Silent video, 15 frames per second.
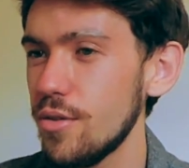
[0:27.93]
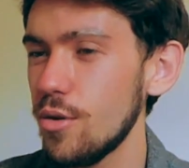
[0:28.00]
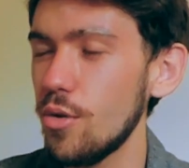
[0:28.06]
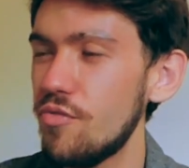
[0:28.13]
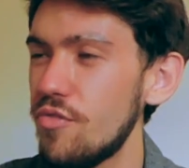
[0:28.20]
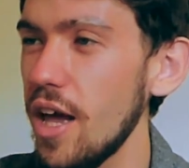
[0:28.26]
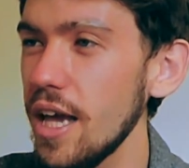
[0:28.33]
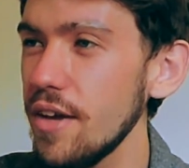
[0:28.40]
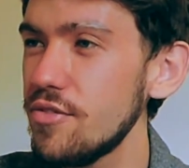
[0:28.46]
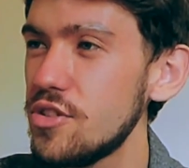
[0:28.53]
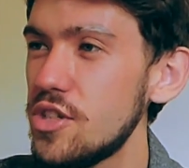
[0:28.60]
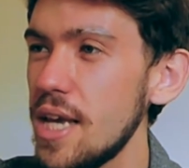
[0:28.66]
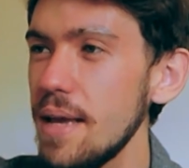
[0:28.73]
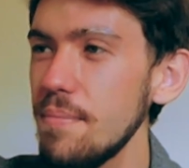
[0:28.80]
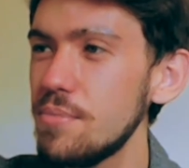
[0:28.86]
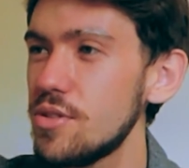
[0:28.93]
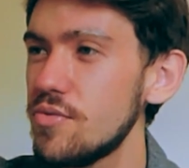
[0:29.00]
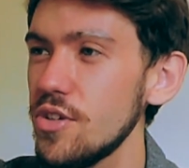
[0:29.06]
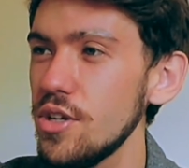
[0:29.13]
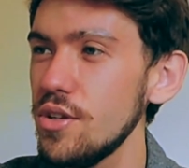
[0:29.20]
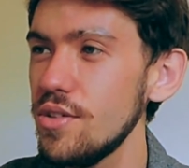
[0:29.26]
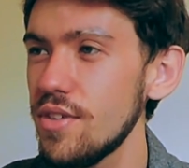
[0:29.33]
or 5 tips
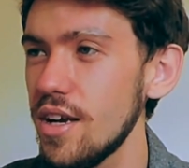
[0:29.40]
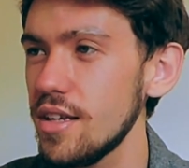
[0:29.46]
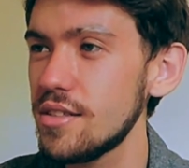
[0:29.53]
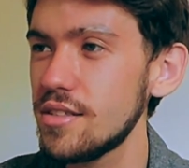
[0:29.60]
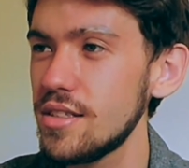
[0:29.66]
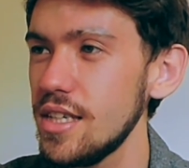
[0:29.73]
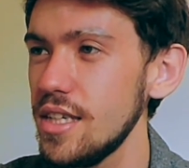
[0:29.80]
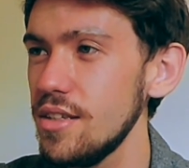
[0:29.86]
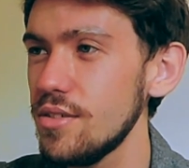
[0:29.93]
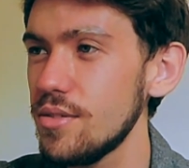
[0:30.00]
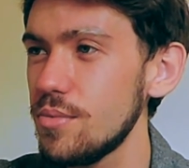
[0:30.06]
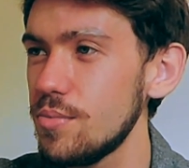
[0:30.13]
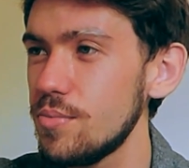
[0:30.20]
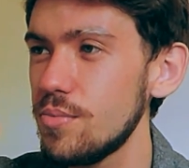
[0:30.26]
for university, or